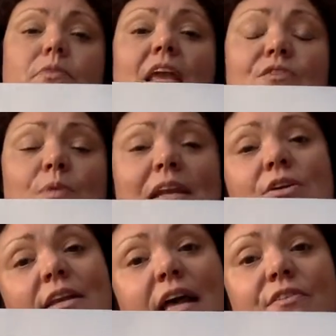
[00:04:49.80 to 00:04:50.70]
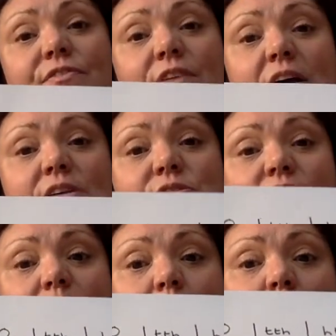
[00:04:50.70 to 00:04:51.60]
if we look at that first
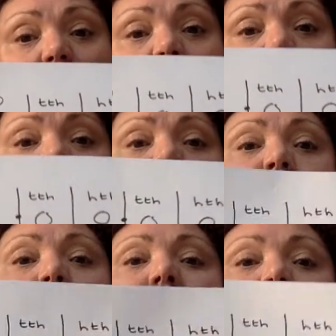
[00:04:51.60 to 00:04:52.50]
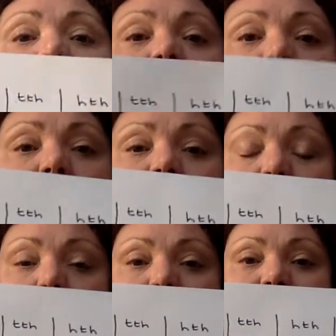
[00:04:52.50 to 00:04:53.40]
number,
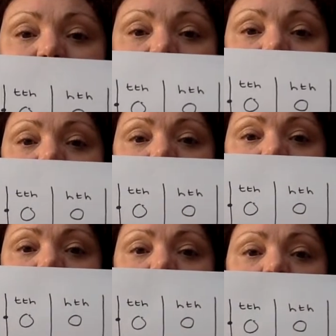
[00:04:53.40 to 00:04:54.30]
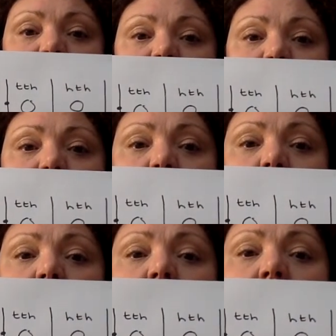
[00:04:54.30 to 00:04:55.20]
23.004,
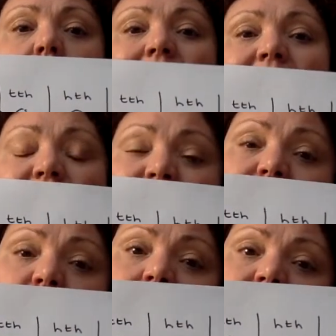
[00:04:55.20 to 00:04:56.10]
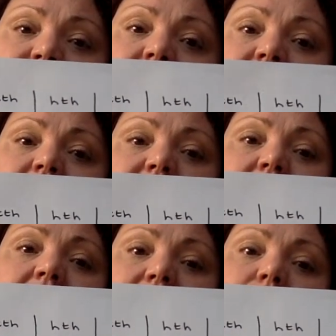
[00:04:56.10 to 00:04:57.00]
if the question said
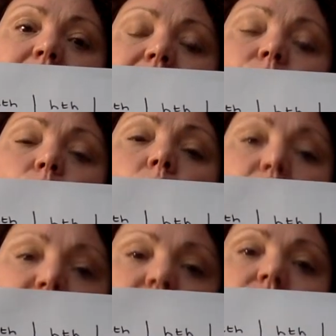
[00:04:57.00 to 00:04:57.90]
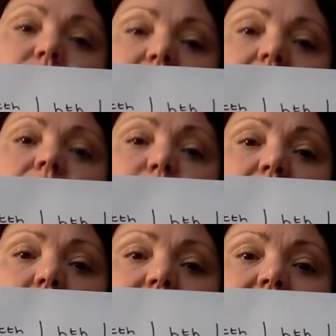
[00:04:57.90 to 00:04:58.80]
how many ones have we
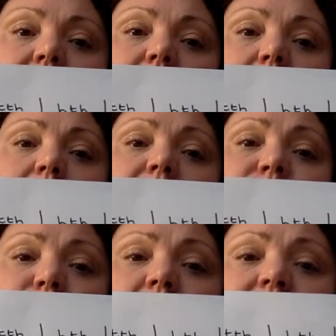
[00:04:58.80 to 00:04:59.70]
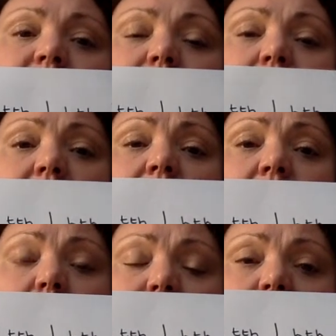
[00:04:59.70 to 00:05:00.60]
got in that number, straight away
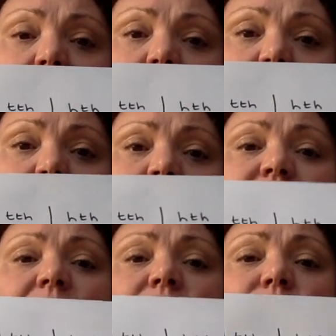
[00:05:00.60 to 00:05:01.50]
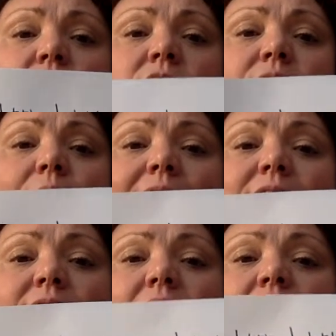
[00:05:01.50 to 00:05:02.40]
we can look at the place value chart and we can
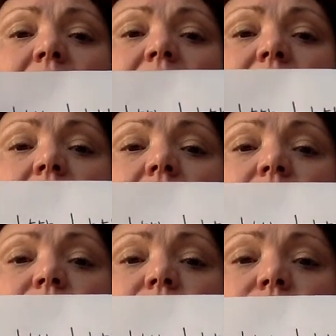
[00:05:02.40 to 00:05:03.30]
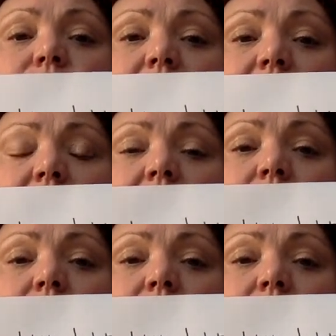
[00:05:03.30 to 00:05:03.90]
see there are 3